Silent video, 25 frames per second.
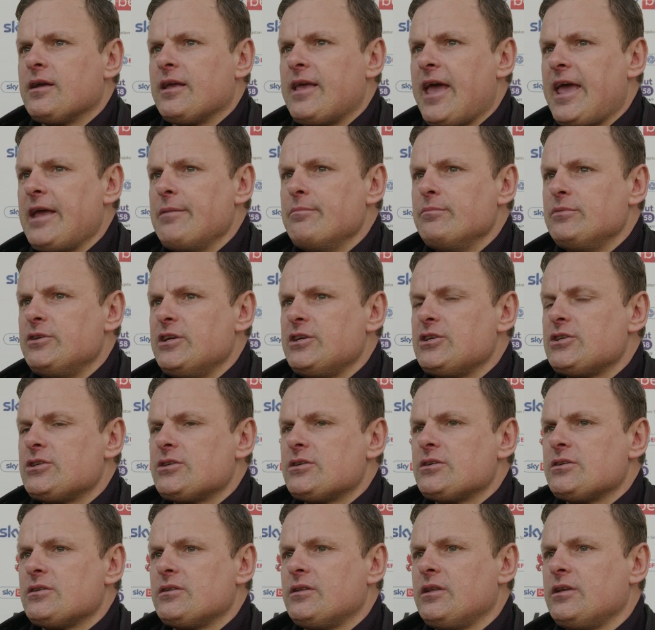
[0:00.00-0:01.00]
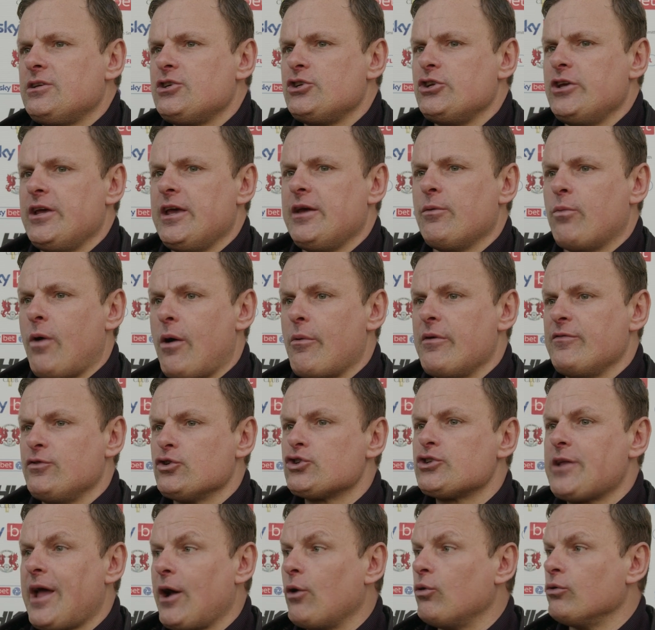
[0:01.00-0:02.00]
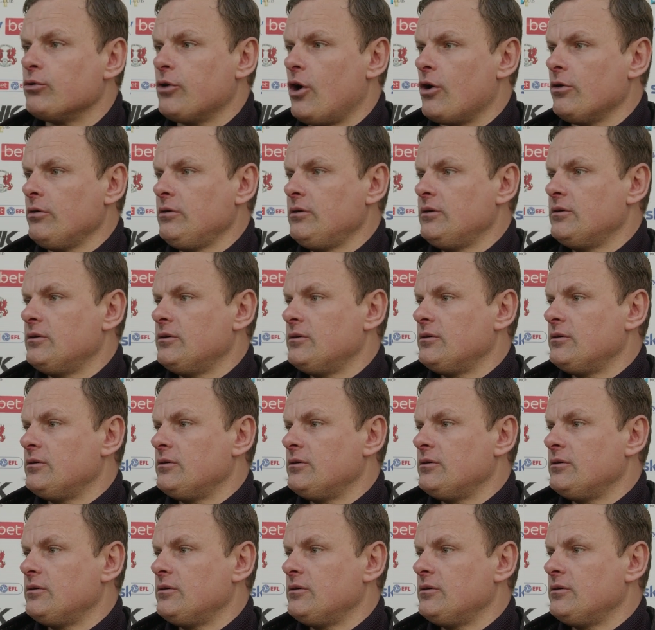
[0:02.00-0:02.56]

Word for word: games this, this year where we've just held on